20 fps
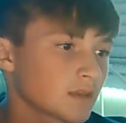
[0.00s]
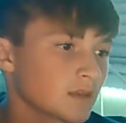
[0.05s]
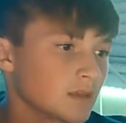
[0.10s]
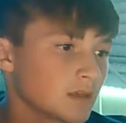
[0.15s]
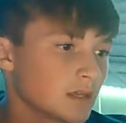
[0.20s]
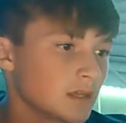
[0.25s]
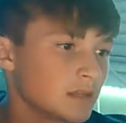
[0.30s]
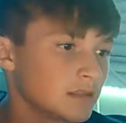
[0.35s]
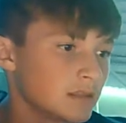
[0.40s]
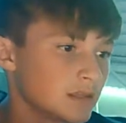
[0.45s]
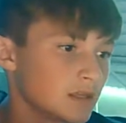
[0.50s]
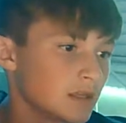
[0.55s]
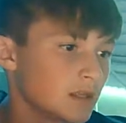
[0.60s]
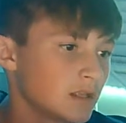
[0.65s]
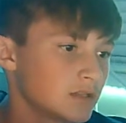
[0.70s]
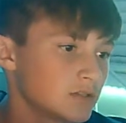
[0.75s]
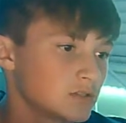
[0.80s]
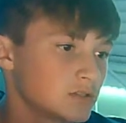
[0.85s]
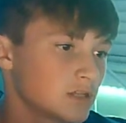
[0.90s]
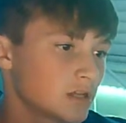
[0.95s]
and
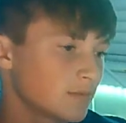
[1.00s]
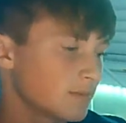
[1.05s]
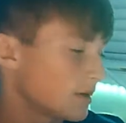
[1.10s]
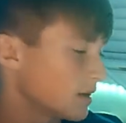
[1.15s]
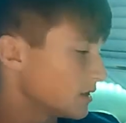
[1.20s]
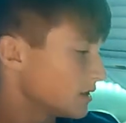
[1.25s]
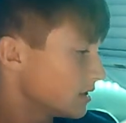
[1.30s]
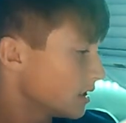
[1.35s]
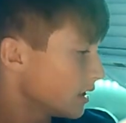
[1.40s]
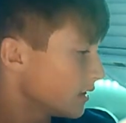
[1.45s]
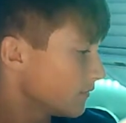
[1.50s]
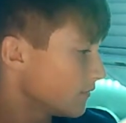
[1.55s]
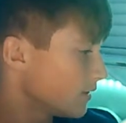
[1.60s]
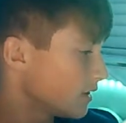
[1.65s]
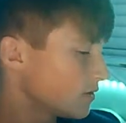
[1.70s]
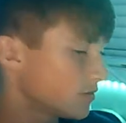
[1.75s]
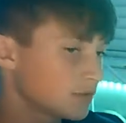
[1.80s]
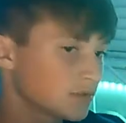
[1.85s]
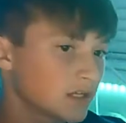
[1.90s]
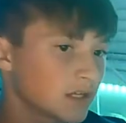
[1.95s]
then just have my
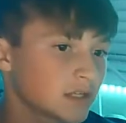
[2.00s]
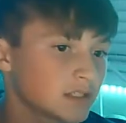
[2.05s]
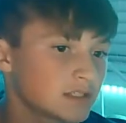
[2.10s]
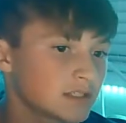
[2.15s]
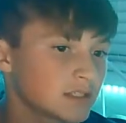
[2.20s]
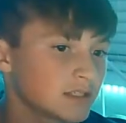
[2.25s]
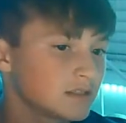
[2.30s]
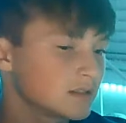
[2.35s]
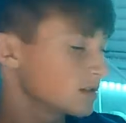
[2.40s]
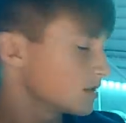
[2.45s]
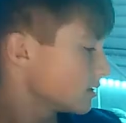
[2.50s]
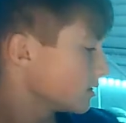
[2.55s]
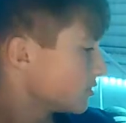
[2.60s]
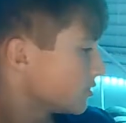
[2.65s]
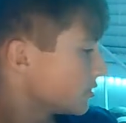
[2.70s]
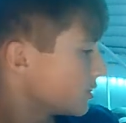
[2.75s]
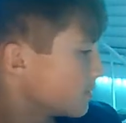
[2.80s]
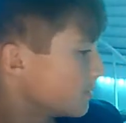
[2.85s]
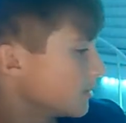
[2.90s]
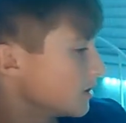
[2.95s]
final thoughts and a little
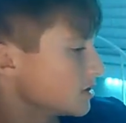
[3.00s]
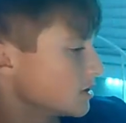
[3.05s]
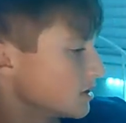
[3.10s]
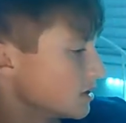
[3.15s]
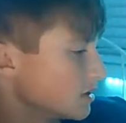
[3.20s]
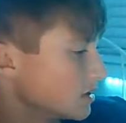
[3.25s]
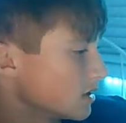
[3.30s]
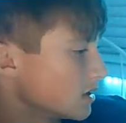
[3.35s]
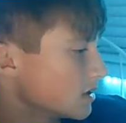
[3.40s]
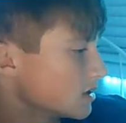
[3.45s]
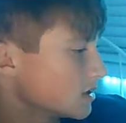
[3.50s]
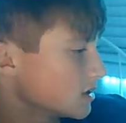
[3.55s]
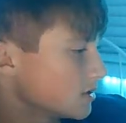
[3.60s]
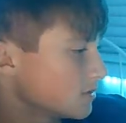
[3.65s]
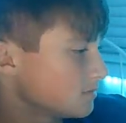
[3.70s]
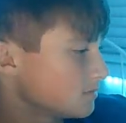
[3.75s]
comparison to this.